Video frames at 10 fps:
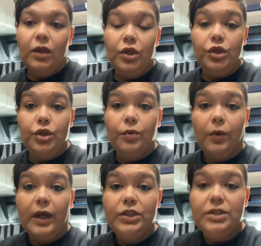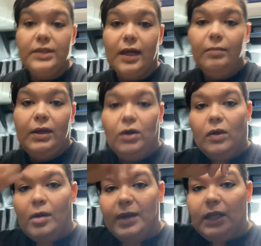you want to tell me, oh,
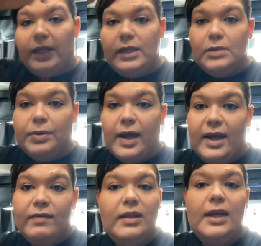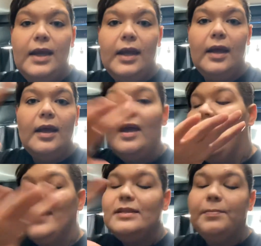all my cleaning supply, everything
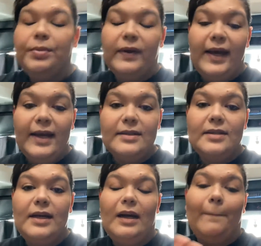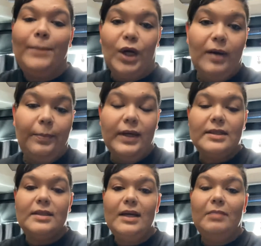has a place and a
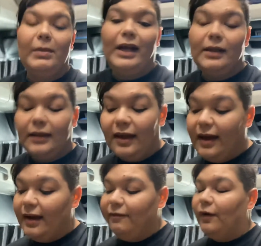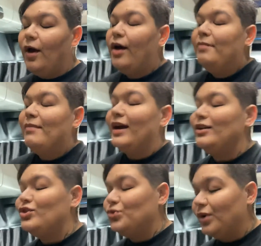purpose in my life, on my
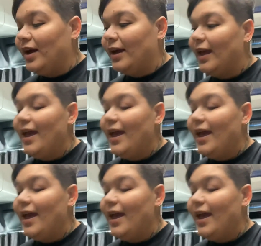truck,